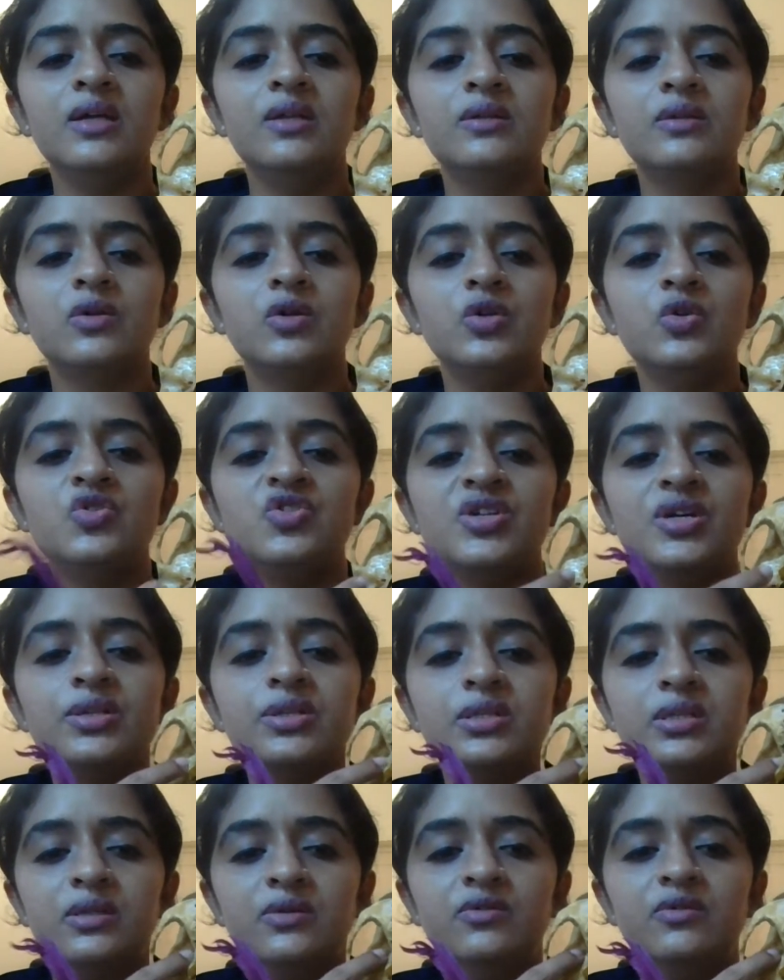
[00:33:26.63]
So you
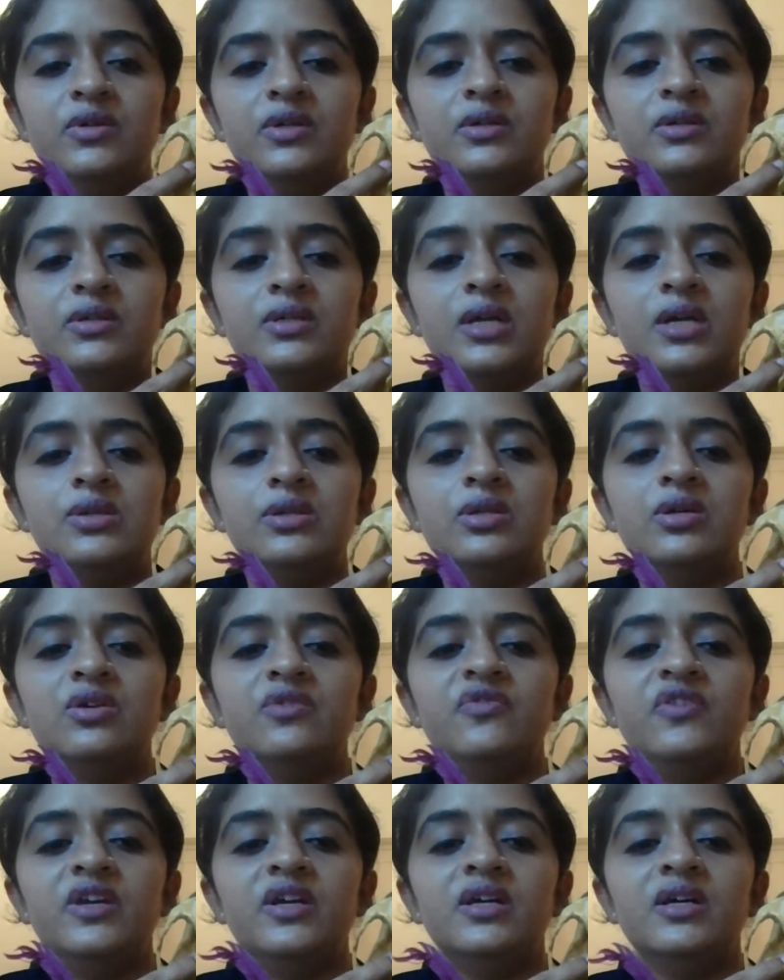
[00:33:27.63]
just trace your
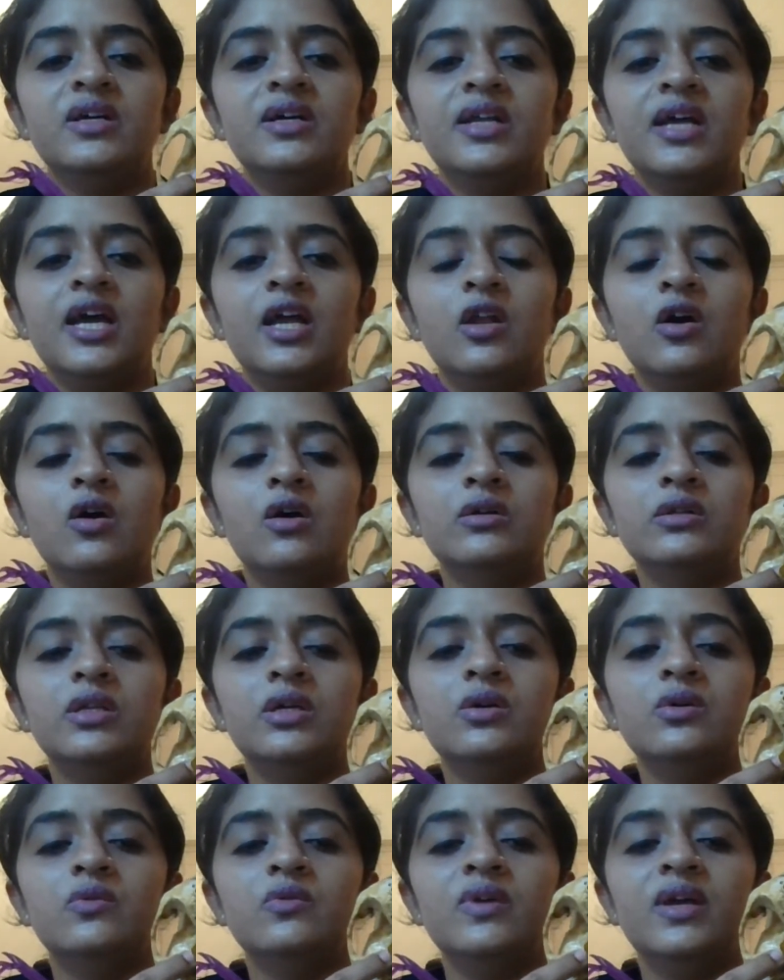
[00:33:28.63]
finger along the
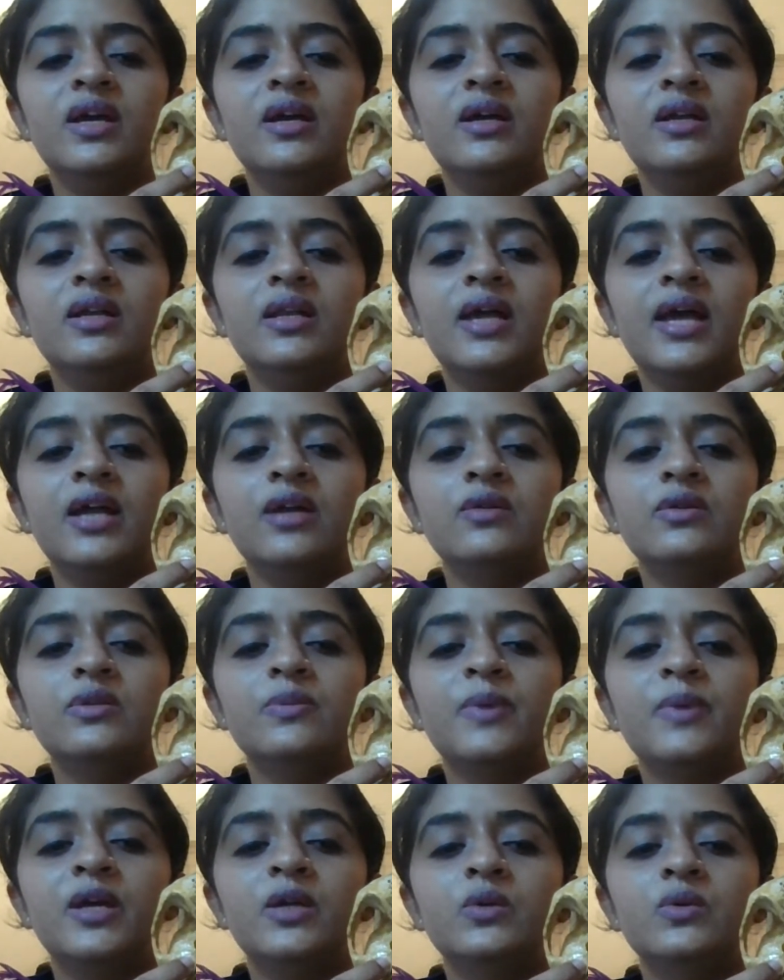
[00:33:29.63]
ovale and
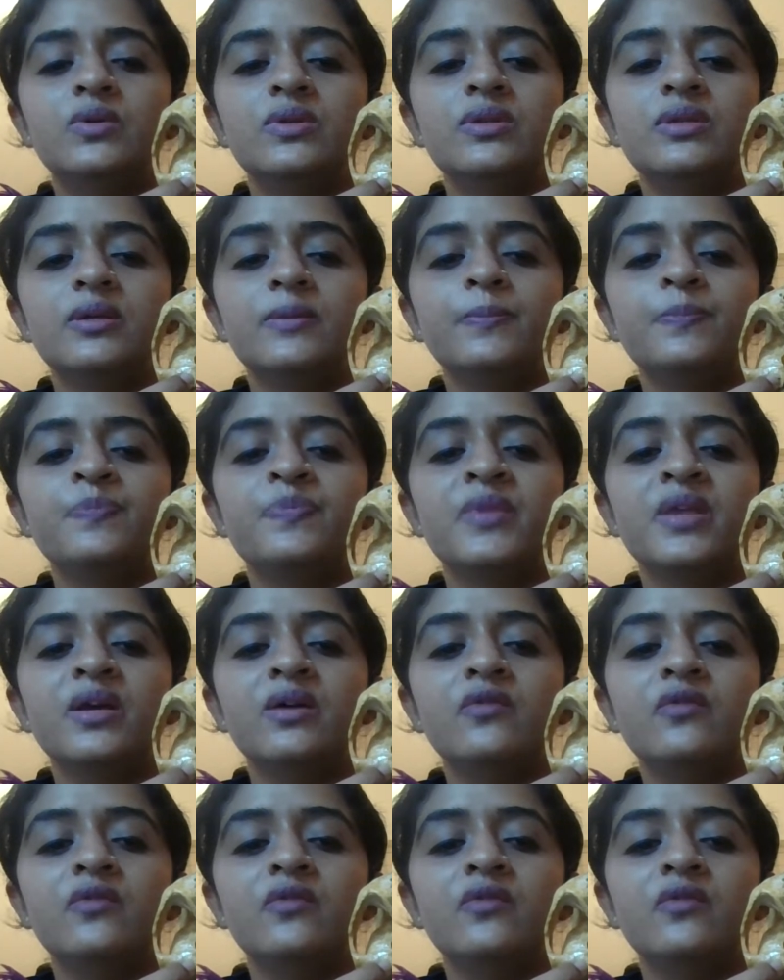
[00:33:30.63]
spinosum,